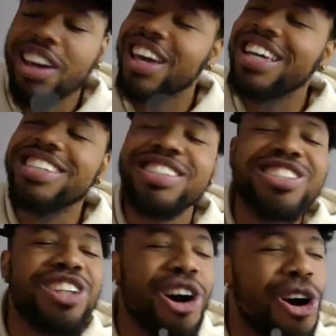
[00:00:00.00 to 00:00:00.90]
He
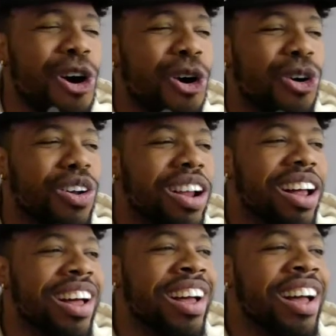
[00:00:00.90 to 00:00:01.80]
sold.
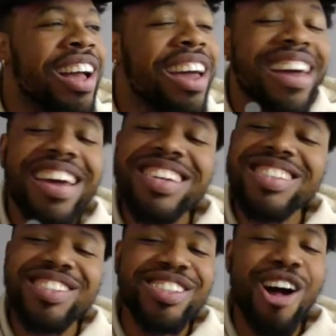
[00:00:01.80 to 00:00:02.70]
He
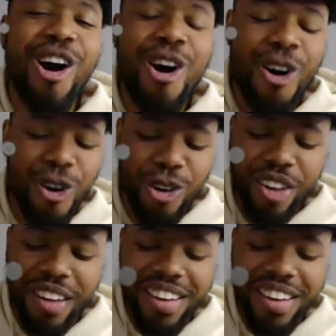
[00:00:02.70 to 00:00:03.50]
sold.